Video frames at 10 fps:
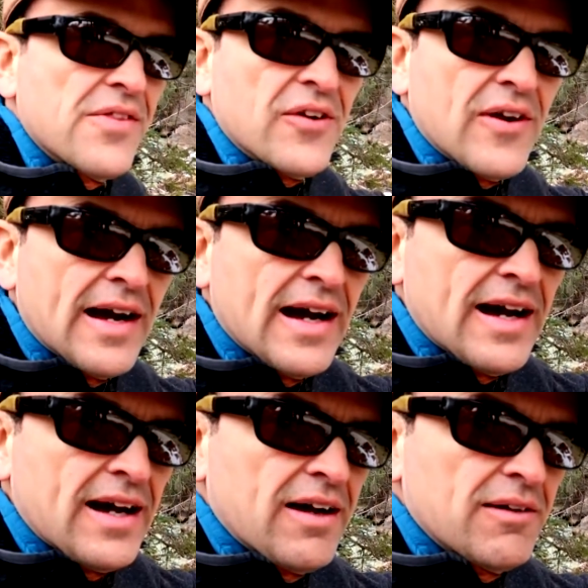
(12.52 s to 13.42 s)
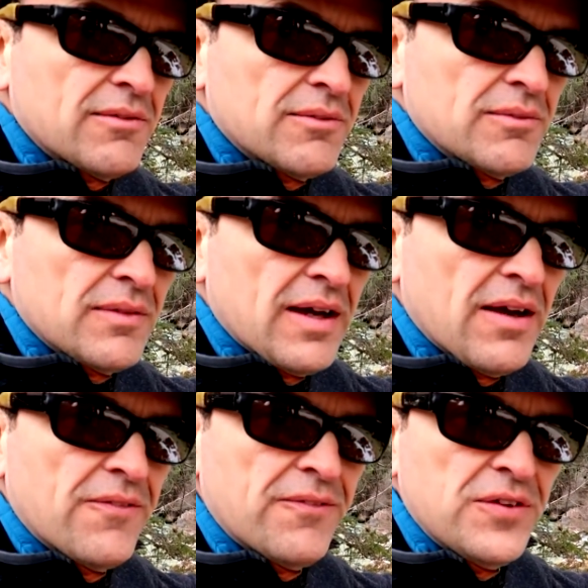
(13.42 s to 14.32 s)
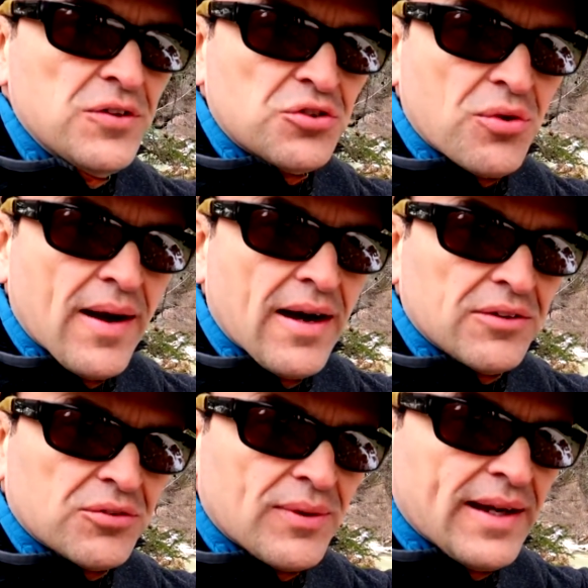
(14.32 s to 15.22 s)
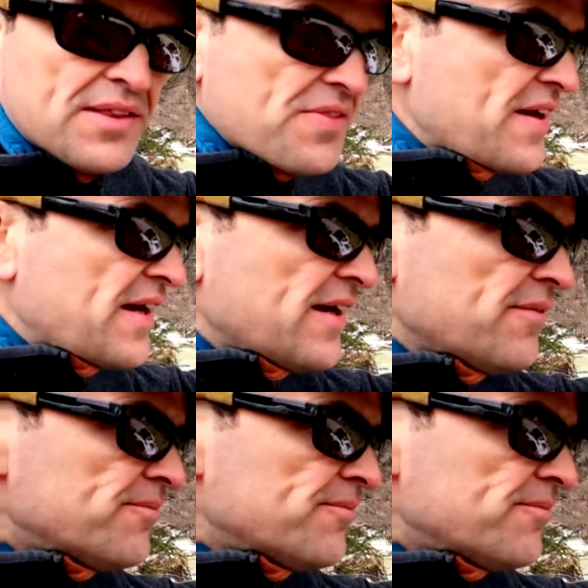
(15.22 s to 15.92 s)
there are a few trout right there.